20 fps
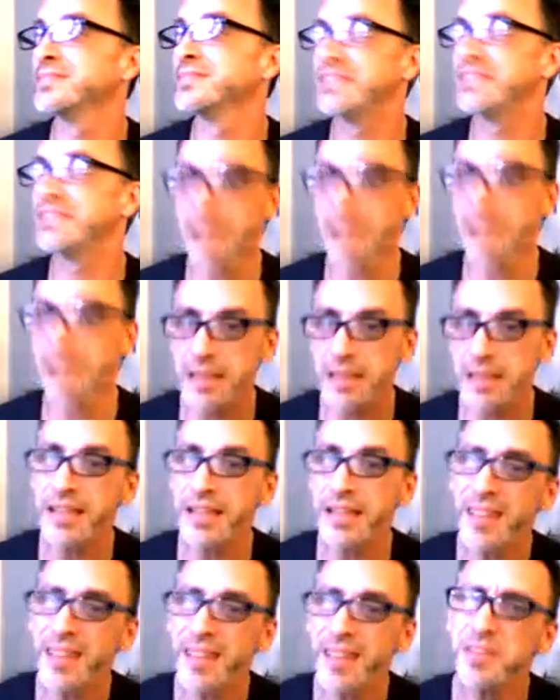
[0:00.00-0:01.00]
a lot
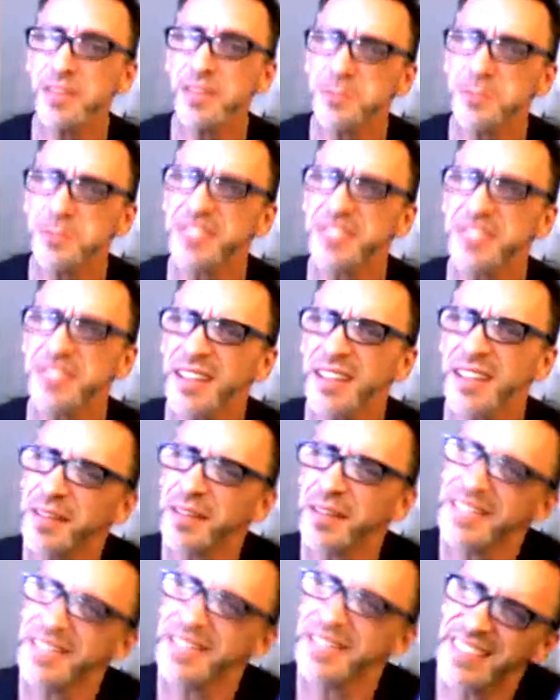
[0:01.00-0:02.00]
of those things, I
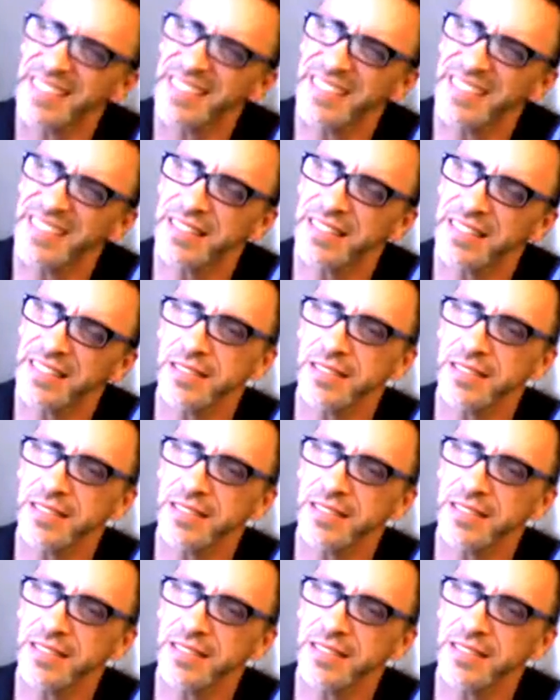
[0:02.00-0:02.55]
mean,